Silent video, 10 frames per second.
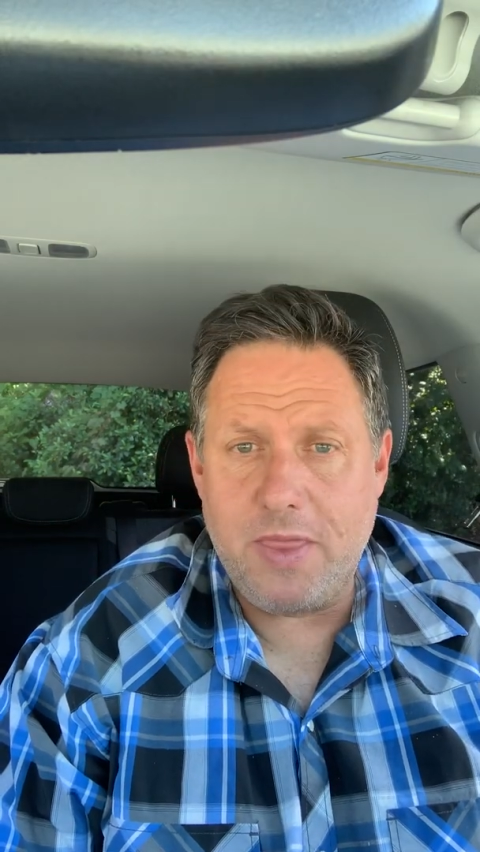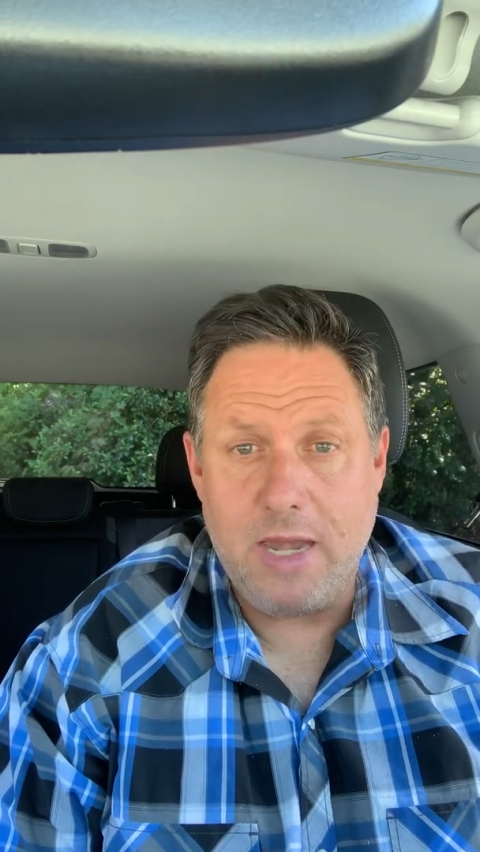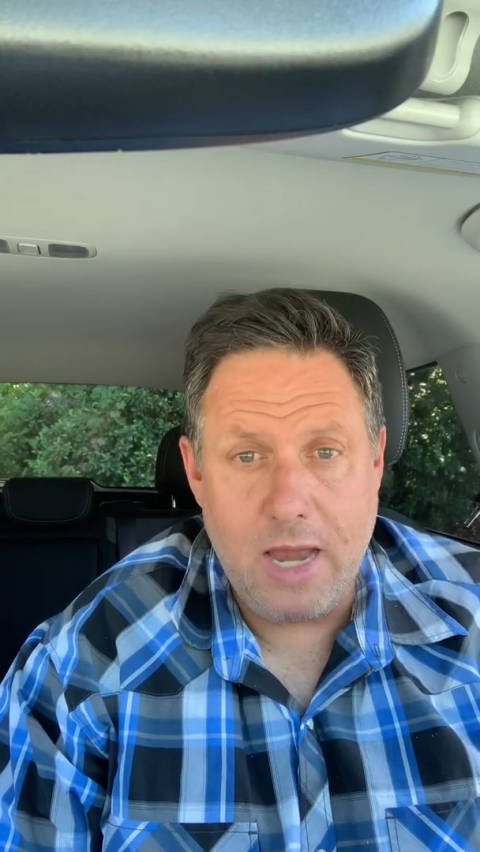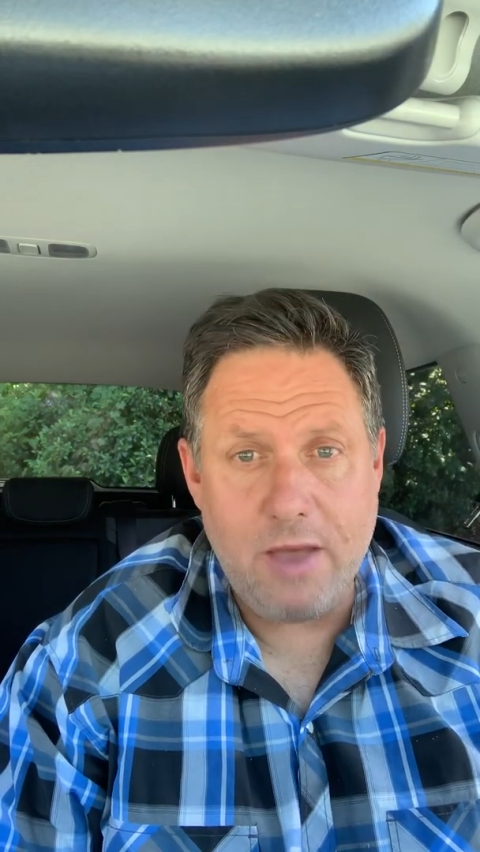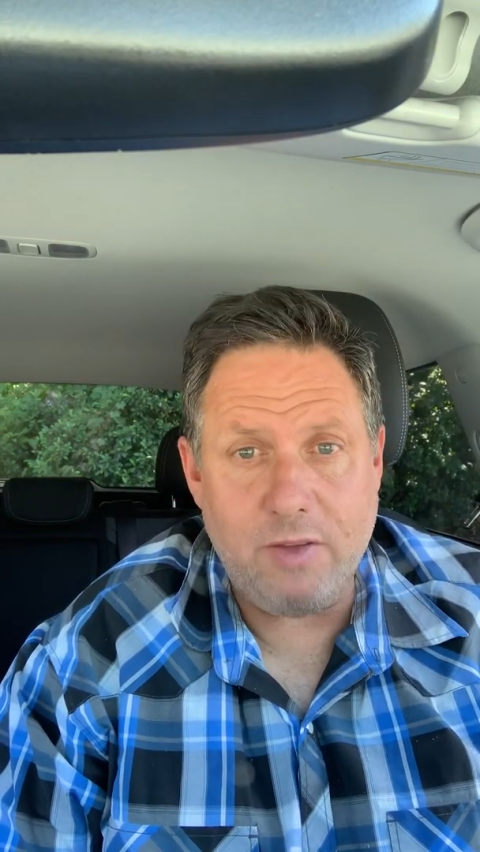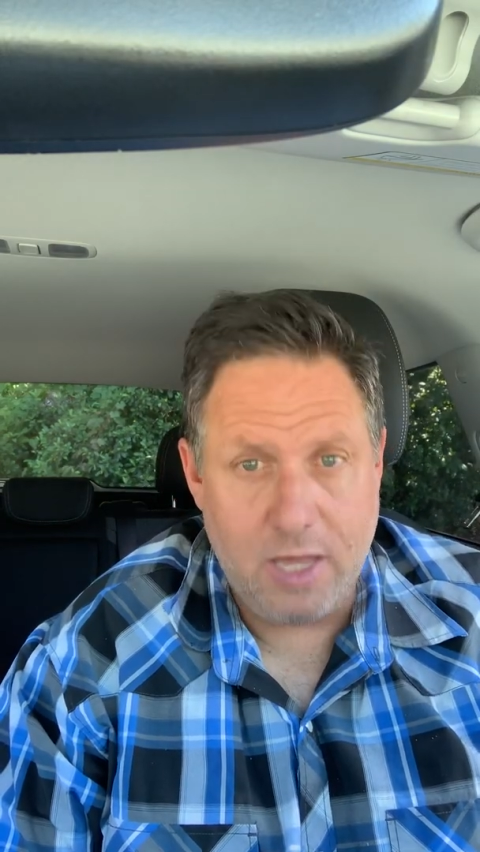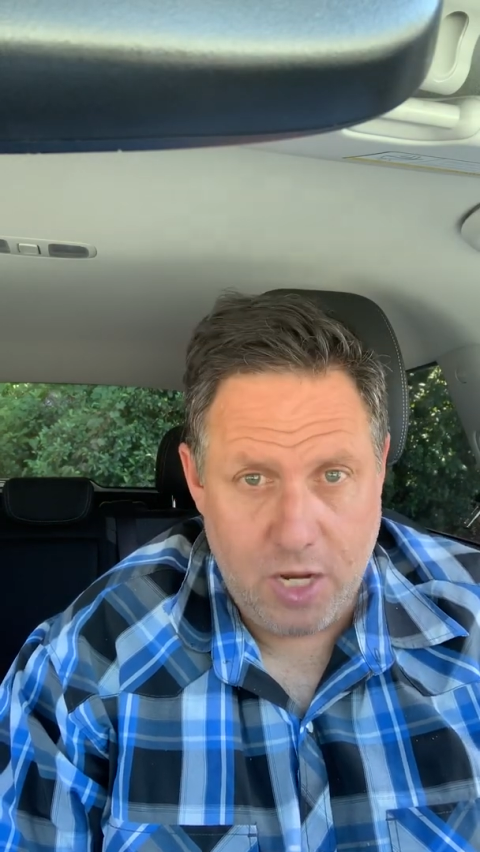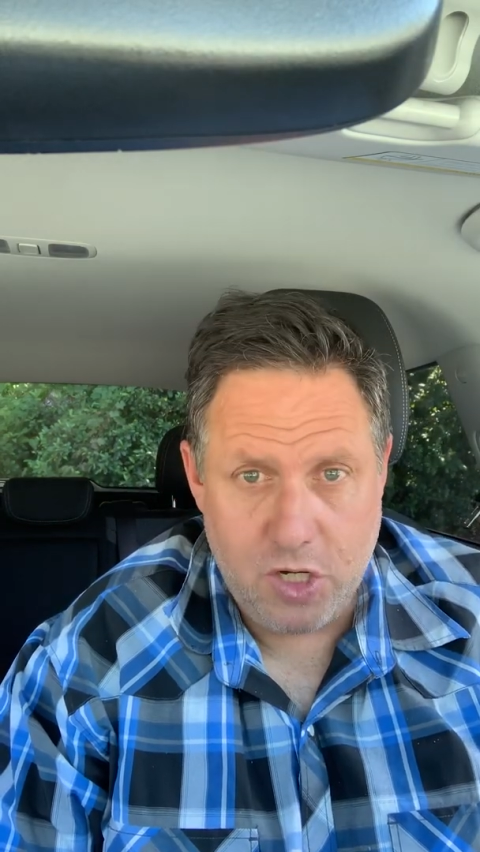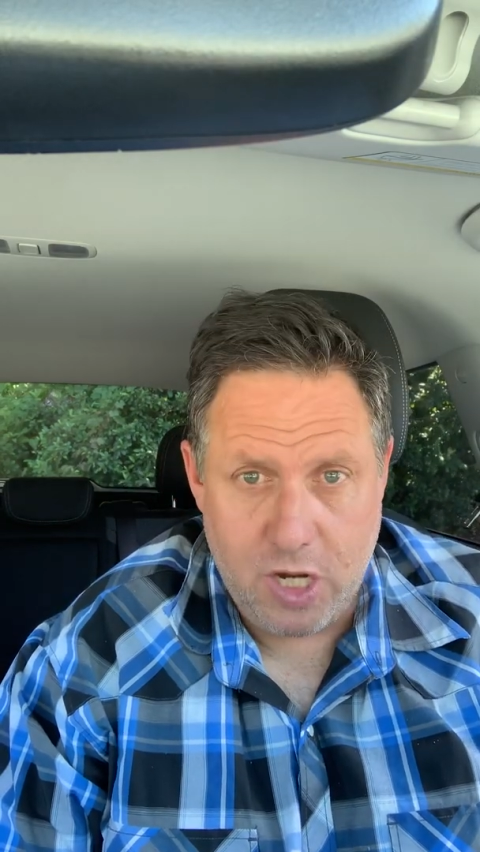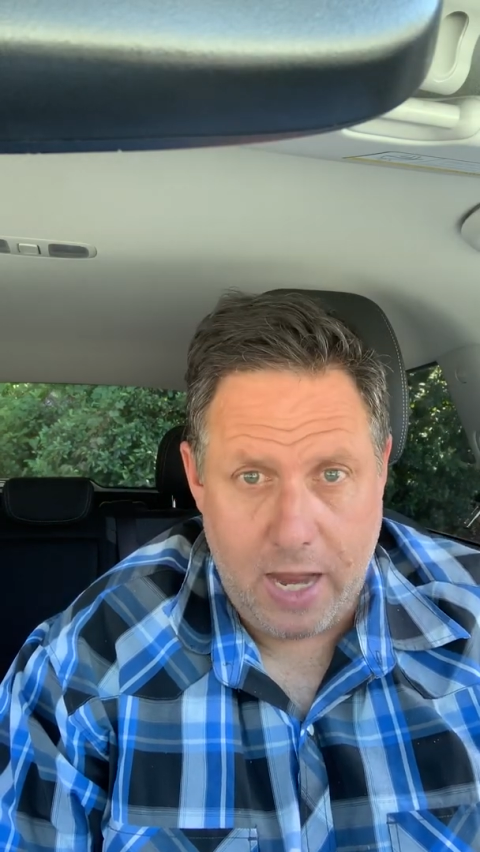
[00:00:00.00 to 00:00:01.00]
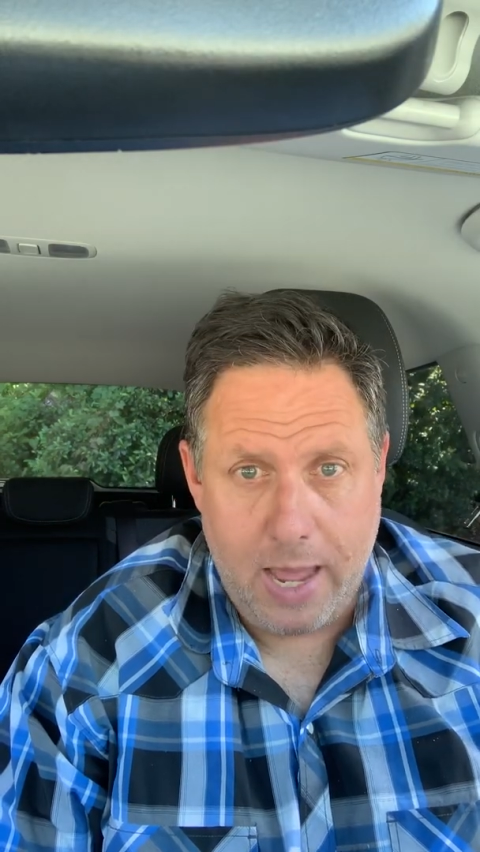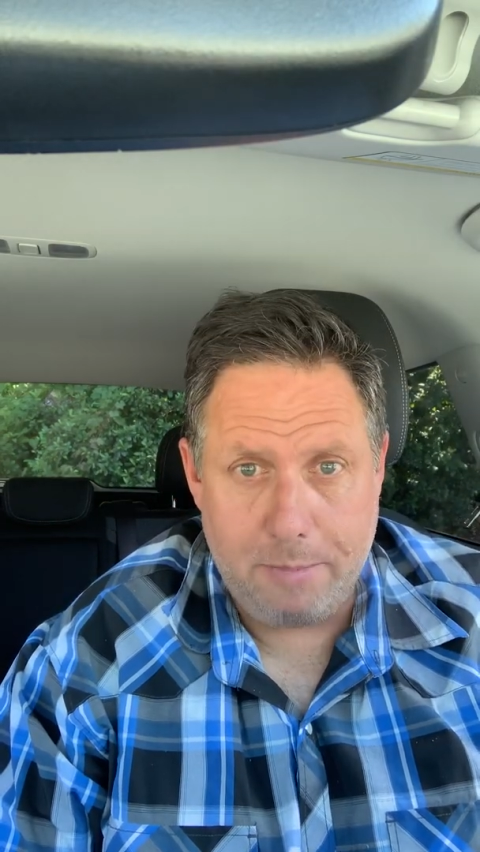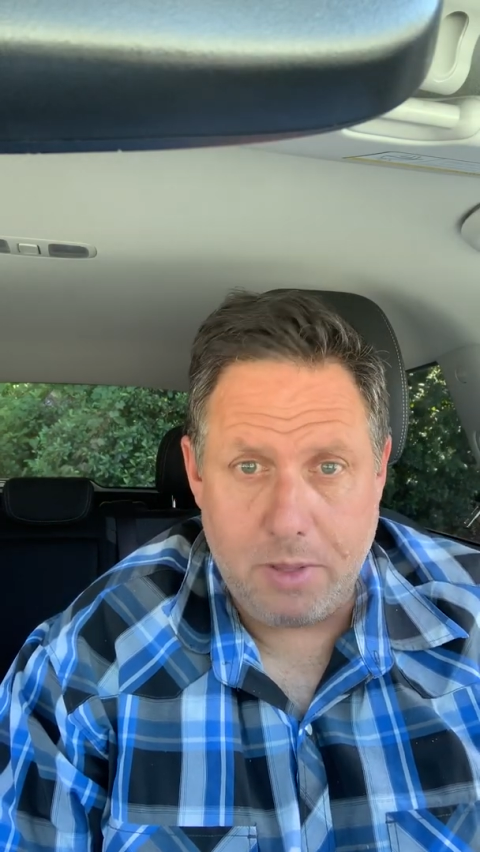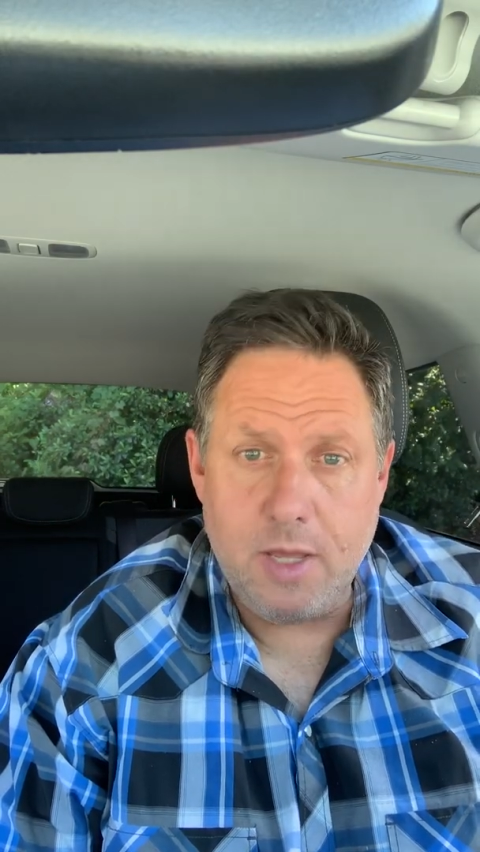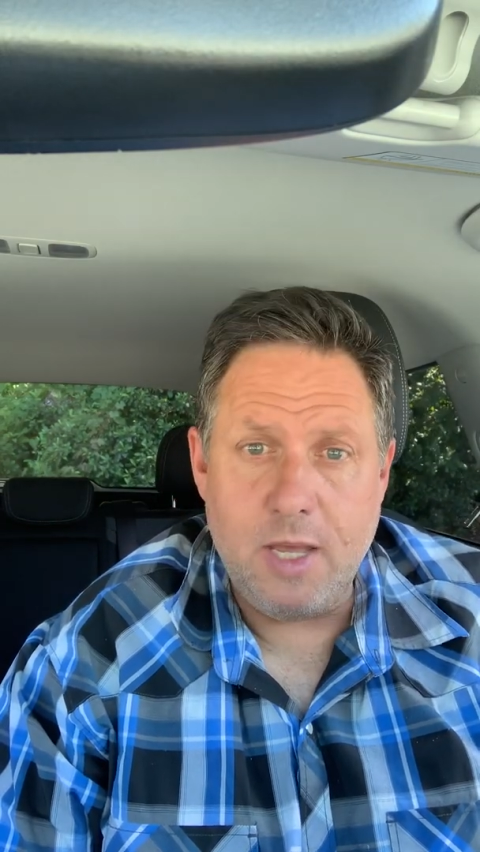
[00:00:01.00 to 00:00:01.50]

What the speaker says: the navigation app.